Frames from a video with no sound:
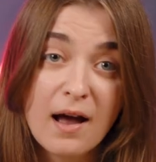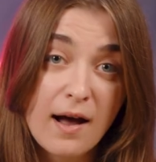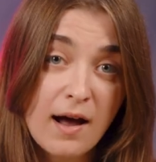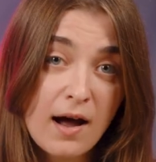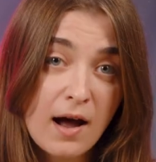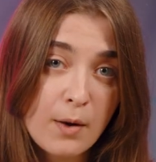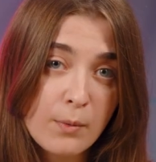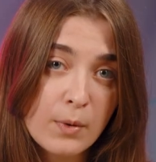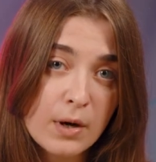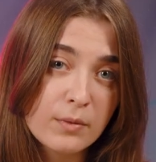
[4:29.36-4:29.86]

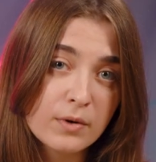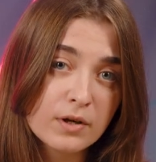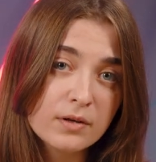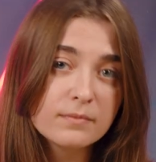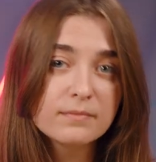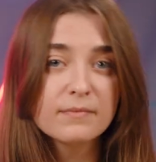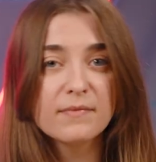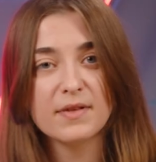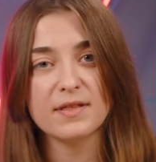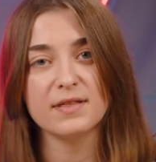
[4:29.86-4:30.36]
However,
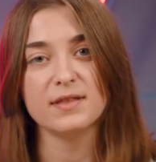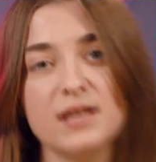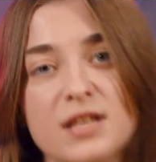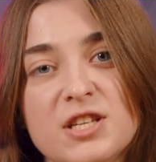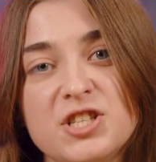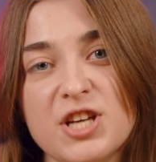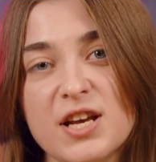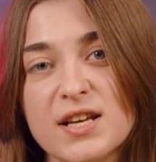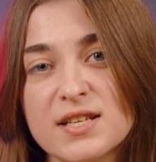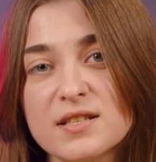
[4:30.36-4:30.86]
the
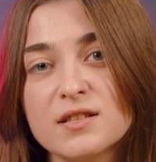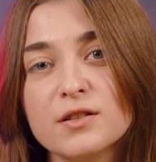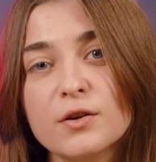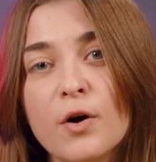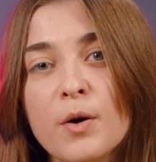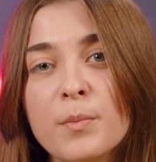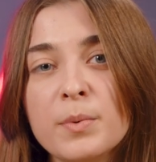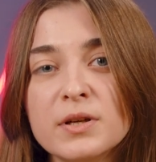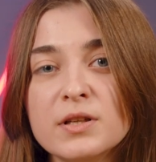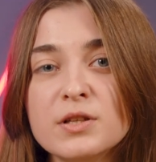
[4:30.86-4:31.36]
adjacent
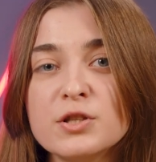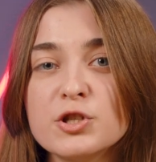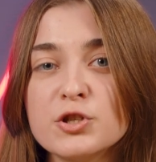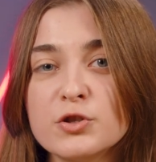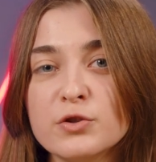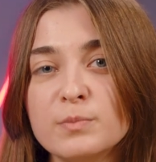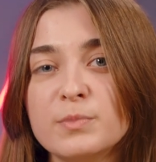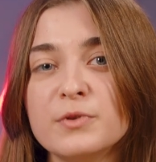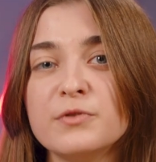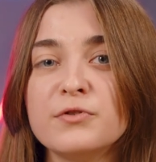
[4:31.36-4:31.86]
opening
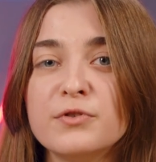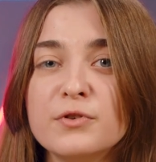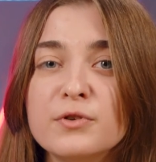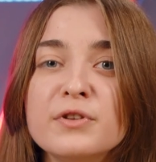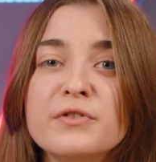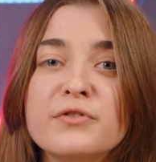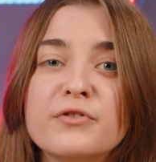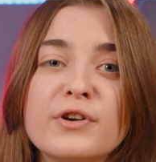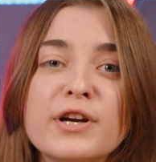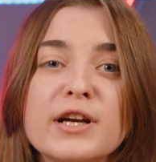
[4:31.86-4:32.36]
should be
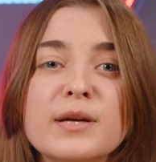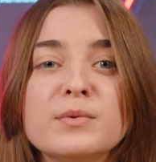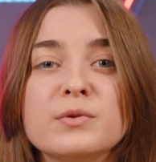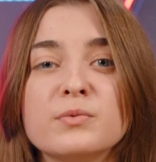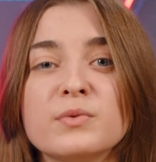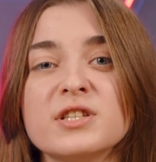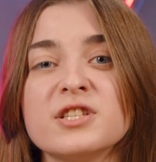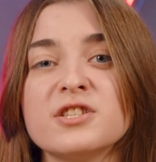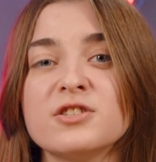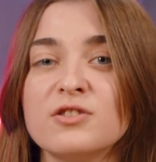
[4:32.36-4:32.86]
fully framed
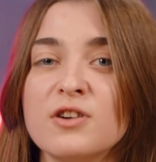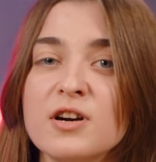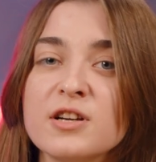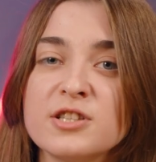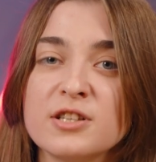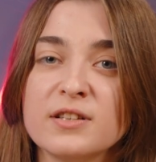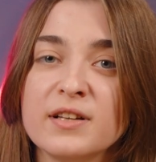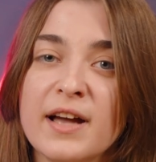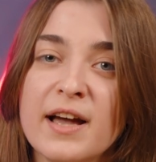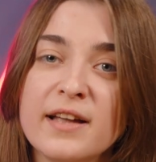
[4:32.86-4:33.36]
with a
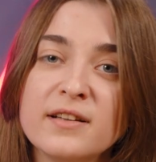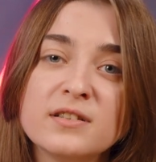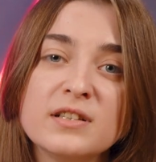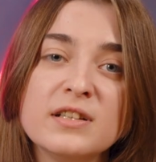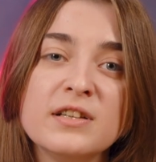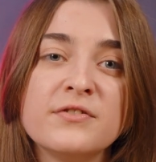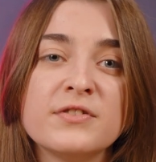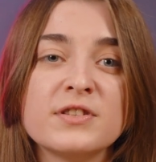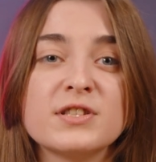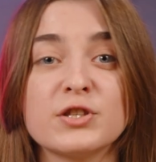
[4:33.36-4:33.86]
structural header
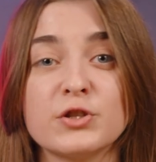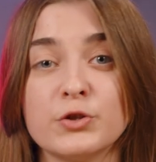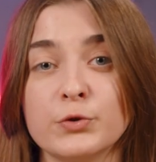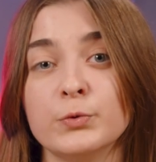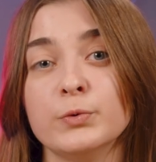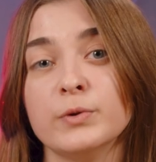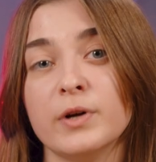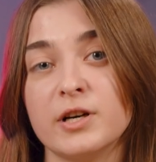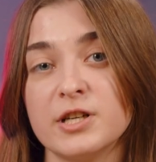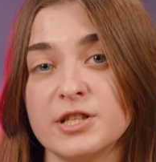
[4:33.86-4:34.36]
if it's
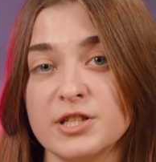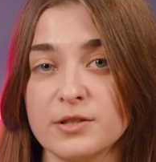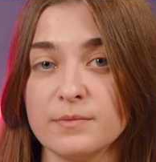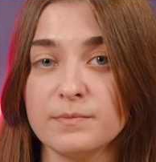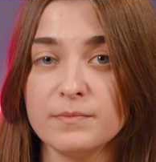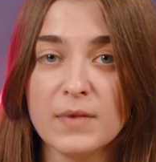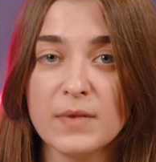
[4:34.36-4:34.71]
too large.